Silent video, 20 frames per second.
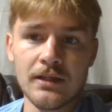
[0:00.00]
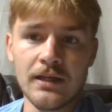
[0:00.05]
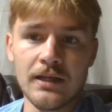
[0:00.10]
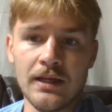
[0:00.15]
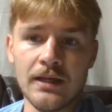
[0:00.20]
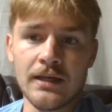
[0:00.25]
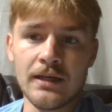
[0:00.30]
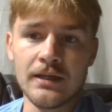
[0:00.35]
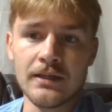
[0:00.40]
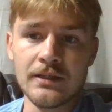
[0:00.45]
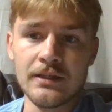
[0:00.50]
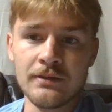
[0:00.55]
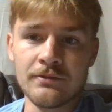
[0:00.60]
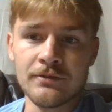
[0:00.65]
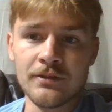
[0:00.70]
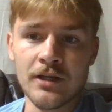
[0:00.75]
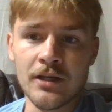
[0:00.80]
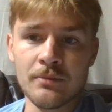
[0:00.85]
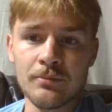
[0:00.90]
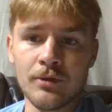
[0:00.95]
and
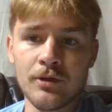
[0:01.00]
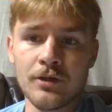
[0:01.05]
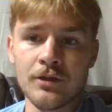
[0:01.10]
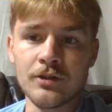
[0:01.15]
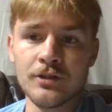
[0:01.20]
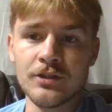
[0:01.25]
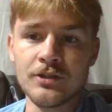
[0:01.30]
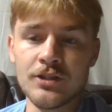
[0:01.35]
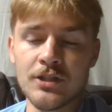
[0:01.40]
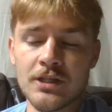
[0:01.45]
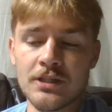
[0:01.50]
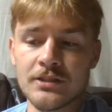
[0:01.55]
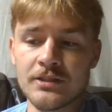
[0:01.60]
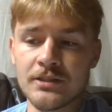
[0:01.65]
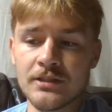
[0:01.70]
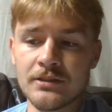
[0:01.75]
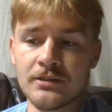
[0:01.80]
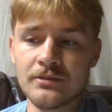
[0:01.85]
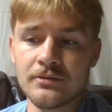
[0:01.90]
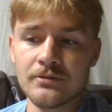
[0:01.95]
if not
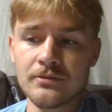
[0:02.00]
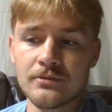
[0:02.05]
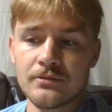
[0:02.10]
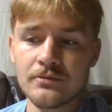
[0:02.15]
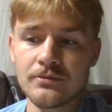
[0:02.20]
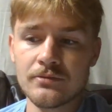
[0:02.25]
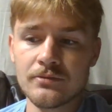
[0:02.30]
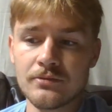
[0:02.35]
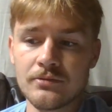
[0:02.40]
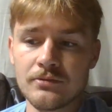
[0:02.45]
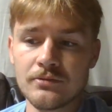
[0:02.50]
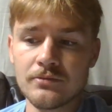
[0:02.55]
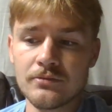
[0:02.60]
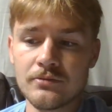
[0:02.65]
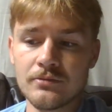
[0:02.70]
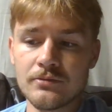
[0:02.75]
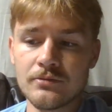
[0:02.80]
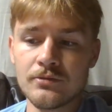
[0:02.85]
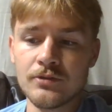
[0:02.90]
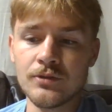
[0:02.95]
apologizing,
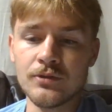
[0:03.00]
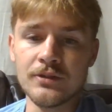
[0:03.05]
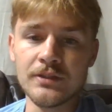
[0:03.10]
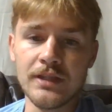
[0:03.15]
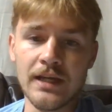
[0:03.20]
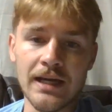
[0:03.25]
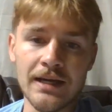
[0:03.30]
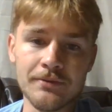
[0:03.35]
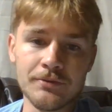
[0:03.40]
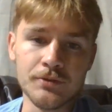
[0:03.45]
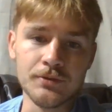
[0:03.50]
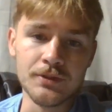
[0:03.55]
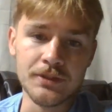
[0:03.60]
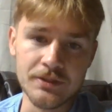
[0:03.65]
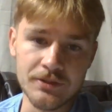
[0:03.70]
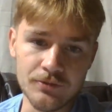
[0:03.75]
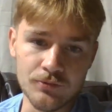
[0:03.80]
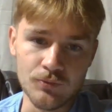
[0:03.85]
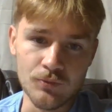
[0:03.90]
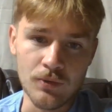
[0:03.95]
you need to have a
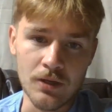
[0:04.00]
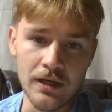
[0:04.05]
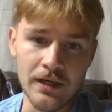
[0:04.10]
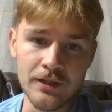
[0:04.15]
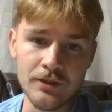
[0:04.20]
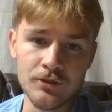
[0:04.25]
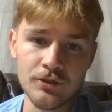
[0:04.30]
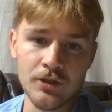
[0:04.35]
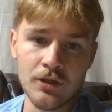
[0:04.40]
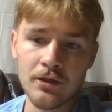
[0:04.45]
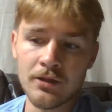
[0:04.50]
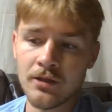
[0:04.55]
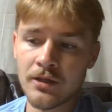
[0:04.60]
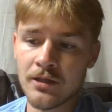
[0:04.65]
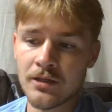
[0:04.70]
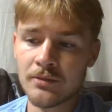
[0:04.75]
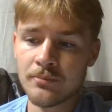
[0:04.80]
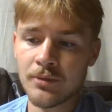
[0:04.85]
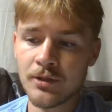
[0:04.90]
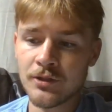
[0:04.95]
reason why you are
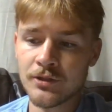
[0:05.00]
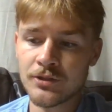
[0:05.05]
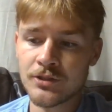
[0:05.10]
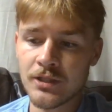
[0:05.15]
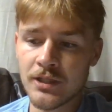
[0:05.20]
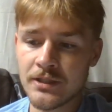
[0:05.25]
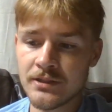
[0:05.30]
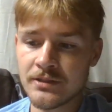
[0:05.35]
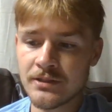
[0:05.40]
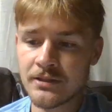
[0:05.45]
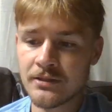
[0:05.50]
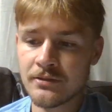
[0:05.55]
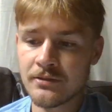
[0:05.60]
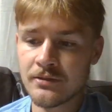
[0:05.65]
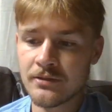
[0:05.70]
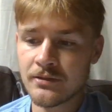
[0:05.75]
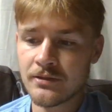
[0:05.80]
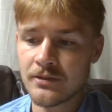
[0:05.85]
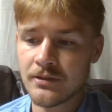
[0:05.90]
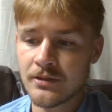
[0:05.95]
not apologizing.
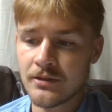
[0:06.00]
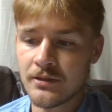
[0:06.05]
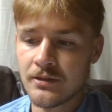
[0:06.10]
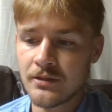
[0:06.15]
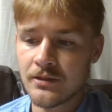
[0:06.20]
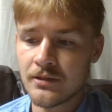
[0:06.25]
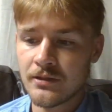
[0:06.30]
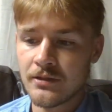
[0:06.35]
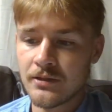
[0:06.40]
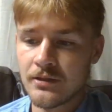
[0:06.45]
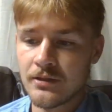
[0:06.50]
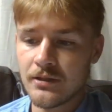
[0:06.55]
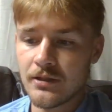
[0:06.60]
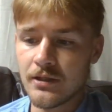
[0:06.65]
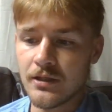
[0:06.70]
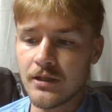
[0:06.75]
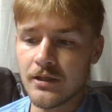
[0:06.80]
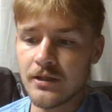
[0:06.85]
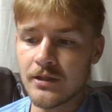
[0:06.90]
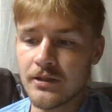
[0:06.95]

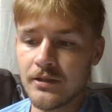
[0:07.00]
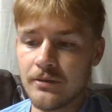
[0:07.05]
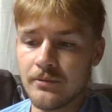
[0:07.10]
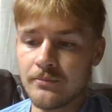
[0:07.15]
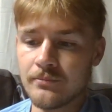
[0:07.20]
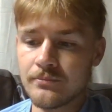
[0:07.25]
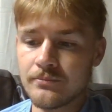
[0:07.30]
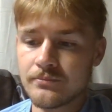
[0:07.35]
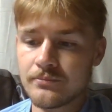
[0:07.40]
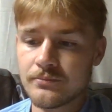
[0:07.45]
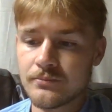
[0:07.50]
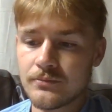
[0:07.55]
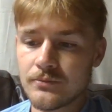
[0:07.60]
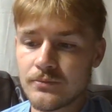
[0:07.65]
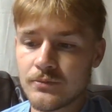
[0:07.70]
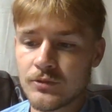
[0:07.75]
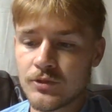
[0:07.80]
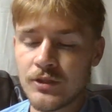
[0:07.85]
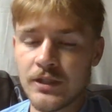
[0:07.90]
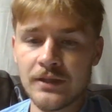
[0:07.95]
Um,
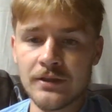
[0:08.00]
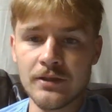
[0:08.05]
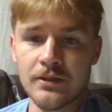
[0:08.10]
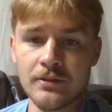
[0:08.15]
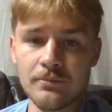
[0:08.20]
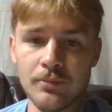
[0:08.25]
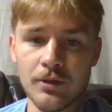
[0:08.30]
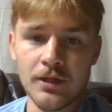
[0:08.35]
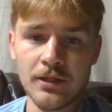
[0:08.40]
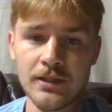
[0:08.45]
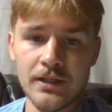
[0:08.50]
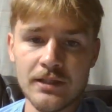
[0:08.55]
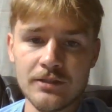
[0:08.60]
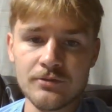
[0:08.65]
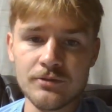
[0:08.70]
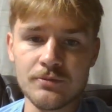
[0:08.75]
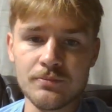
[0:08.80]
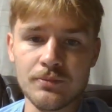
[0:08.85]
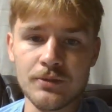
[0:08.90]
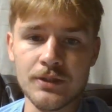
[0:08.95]
so yeah, the
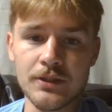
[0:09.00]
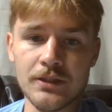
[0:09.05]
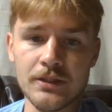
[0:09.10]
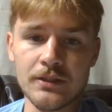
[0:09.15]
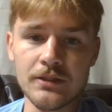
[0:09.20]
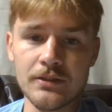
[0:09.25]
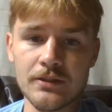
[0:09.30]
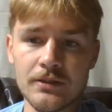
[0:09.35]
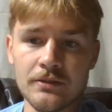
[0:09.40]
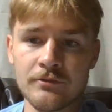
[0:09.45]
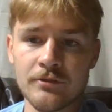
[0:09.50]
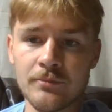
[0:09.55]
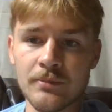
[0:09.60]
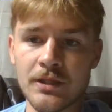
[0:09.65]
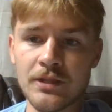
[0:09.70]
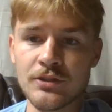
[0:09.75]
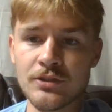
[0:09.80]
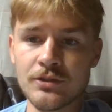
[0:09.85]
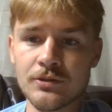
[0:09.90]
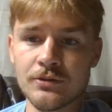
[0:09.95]
podcast was pretty
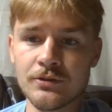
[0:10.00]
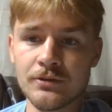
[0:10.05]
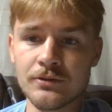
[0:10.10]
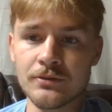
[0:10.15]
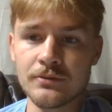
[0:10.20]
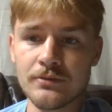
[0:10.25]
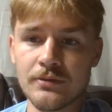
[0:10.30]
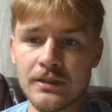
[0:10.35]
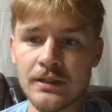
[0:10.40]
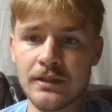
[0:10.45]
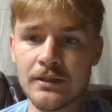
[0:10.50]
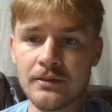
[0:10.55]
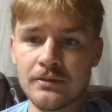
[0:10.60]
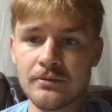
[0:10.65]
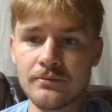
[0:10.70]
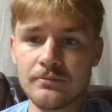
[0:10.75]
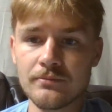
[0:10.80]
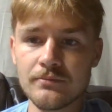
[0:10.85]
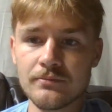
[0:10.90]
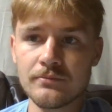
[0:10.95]
informational, and
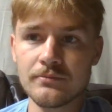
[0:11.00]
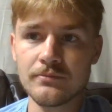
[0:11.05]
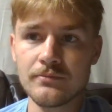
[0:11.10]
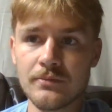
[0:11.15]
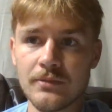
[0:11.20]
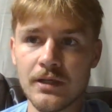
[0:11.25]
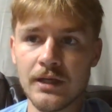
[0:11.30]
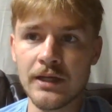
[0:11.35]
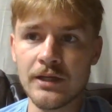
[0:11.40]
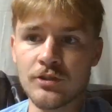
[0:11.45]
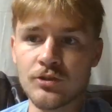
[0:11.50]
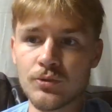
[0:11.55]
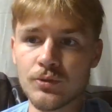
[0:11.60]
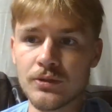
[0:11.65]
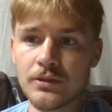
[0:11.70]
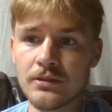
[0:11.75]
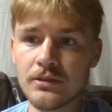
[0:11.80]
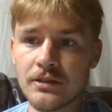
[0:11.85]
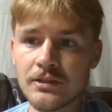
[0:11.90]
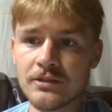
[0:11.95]
I
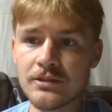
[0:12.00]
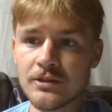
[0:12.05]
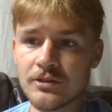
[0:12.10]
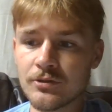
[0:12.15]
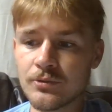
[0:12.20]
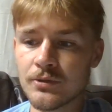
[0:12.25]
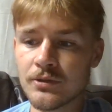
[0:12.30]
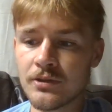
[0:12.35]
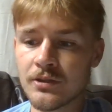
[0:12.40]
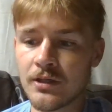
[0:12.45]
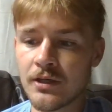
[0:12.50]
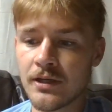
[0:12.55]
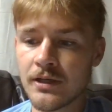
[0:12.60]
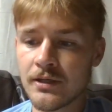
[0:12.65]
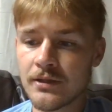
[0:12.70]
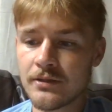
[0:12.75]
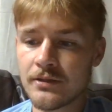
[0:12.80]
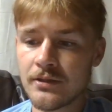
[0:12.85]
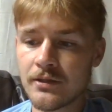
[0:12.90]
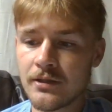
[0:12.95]
enjoyed listening to it a lot.